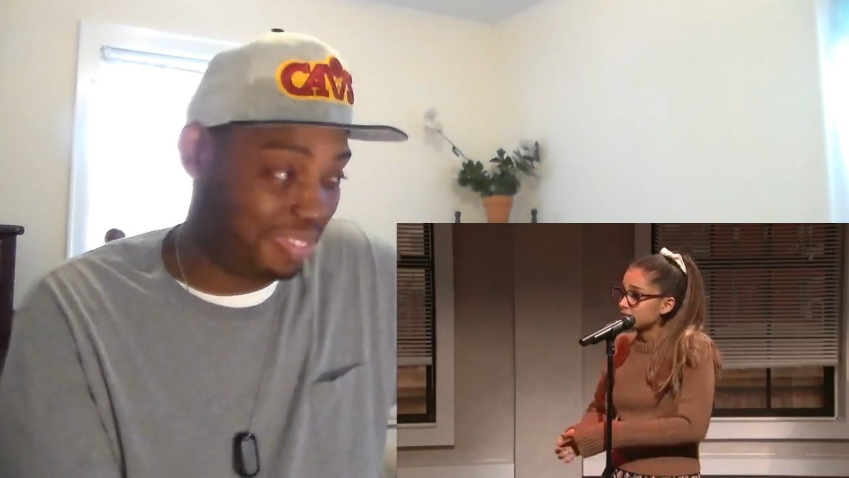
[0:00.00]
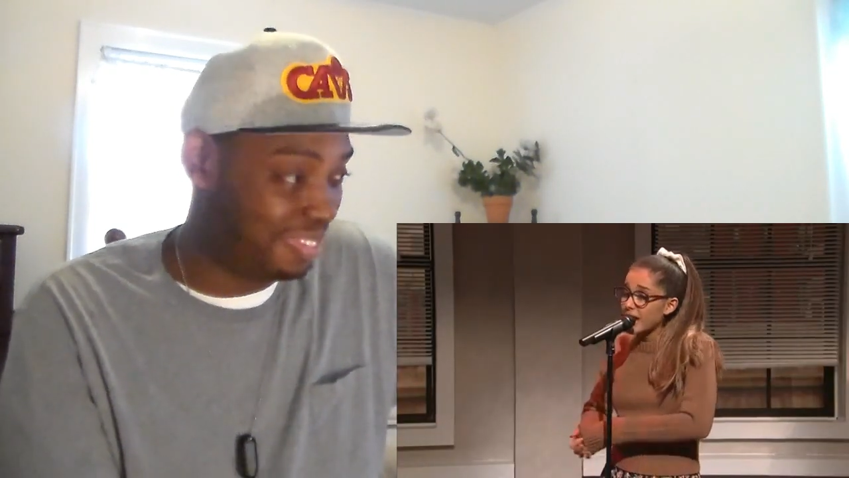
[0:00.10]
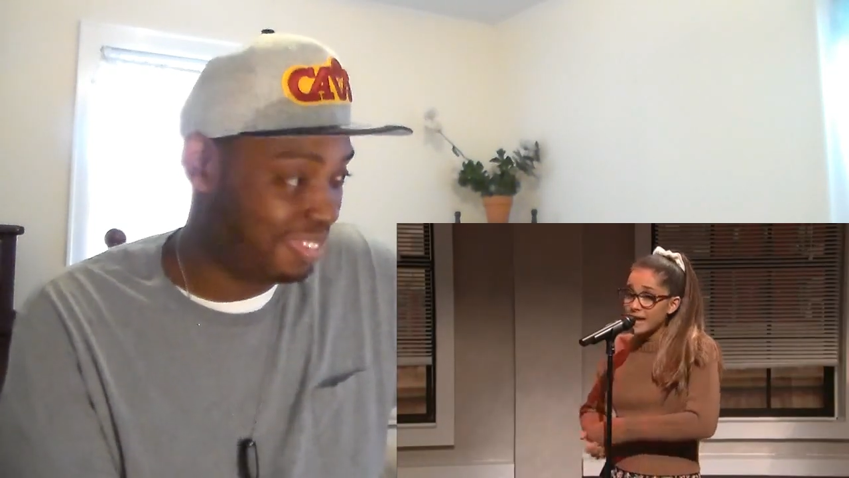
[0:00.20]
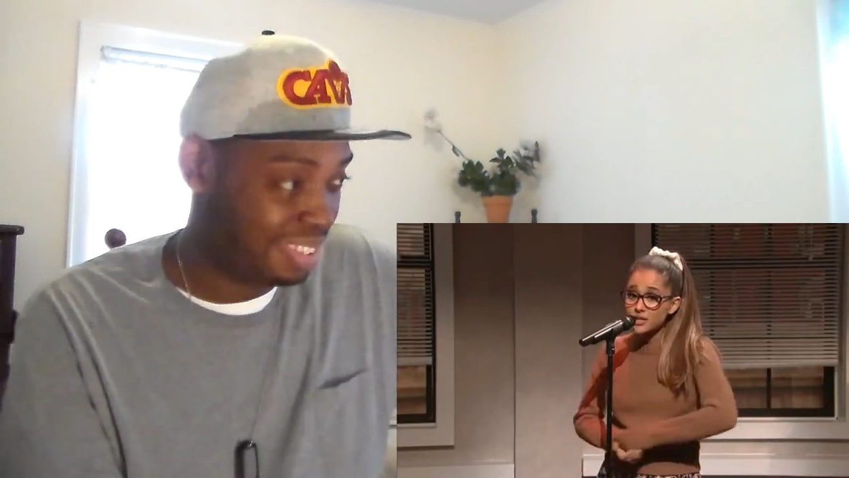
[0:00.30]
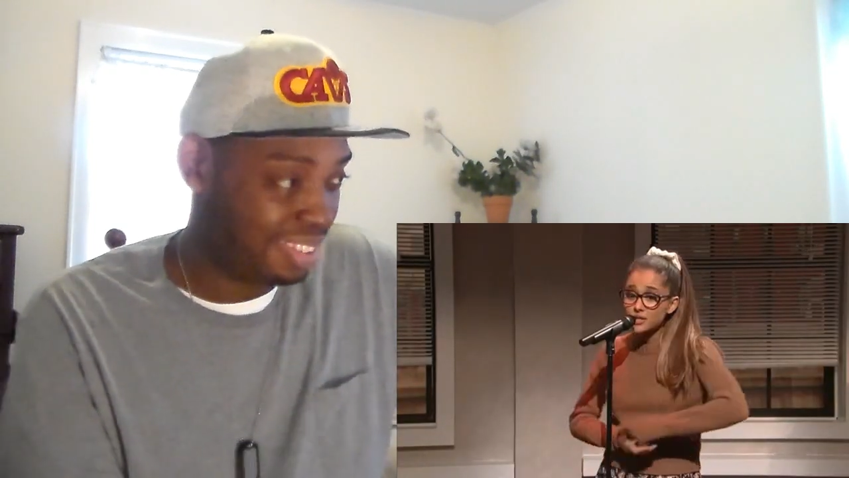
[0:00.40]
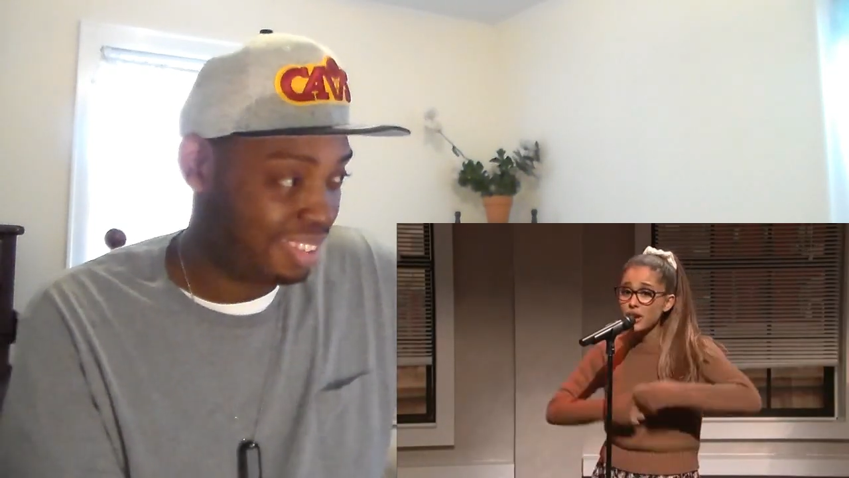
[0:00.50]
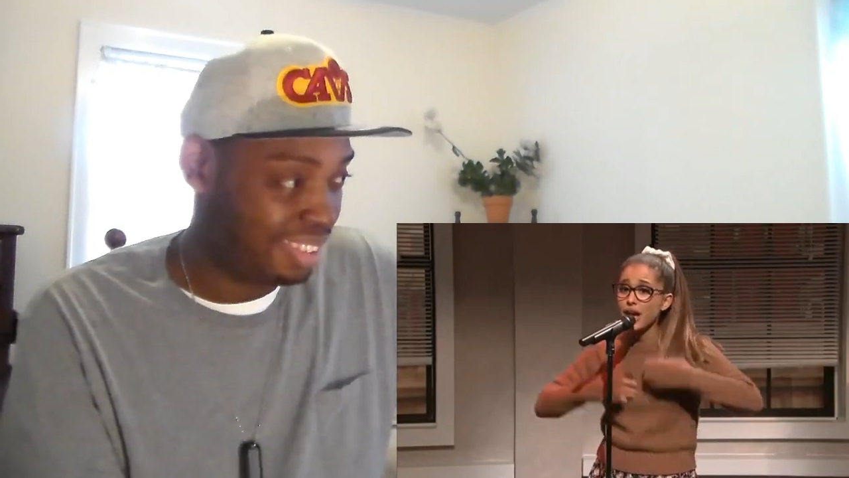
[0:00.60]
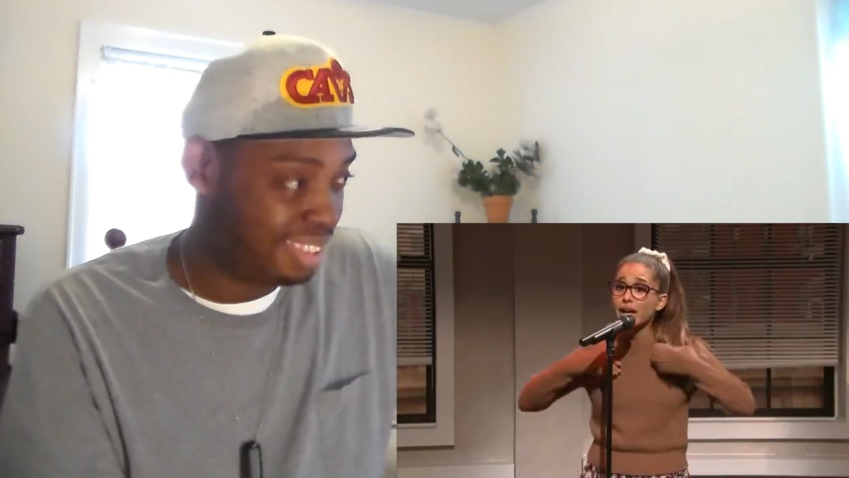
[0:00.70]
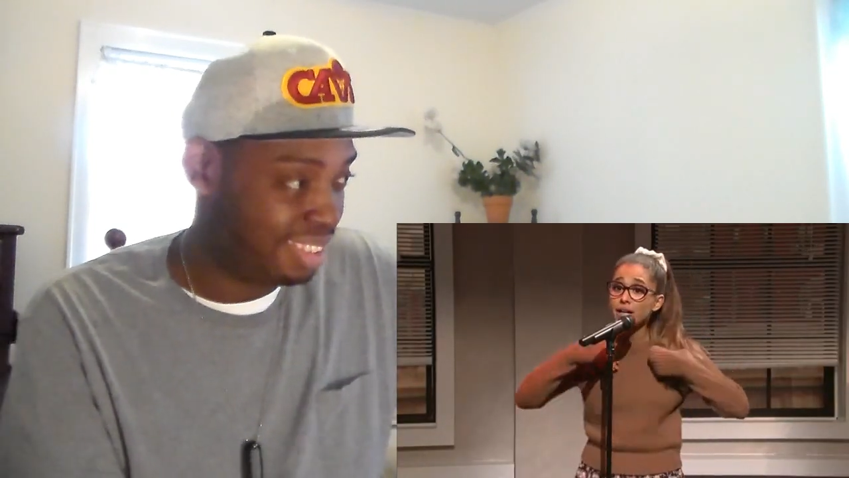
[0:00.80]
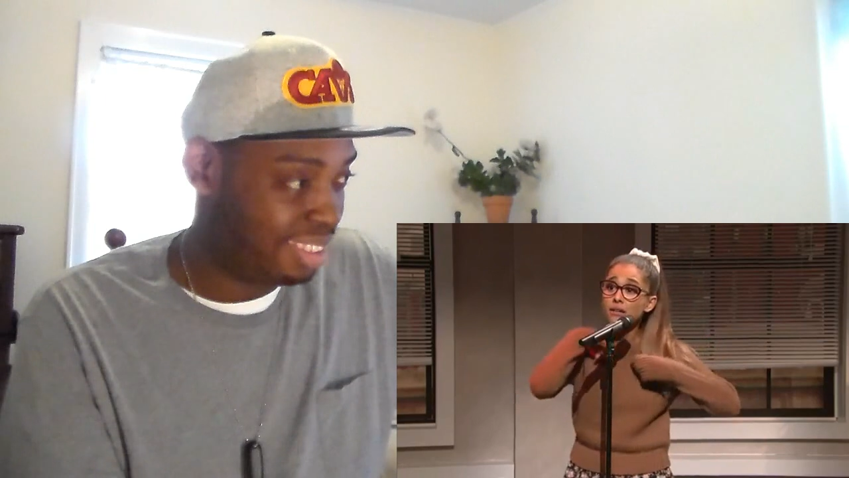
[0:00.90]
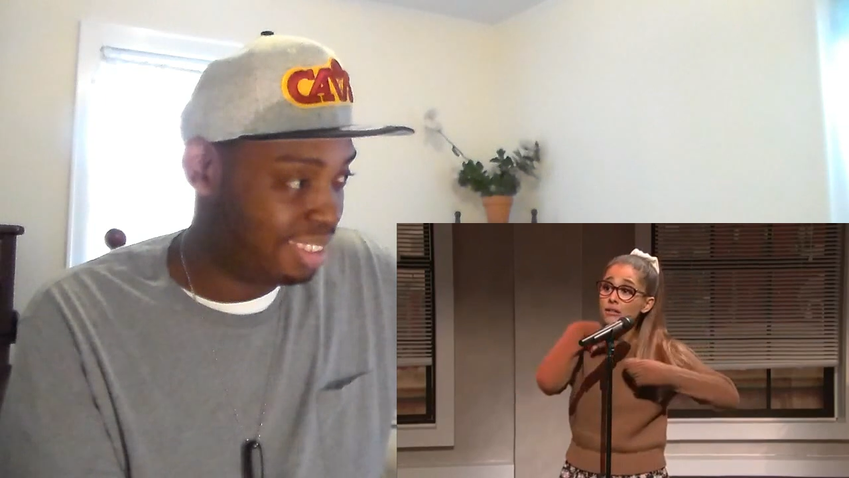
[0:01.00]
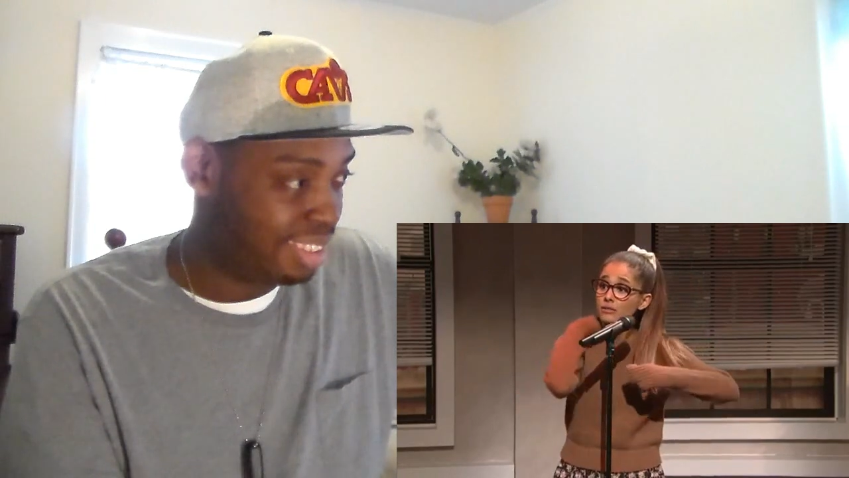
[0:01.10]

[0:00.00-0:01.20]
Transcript: I can try.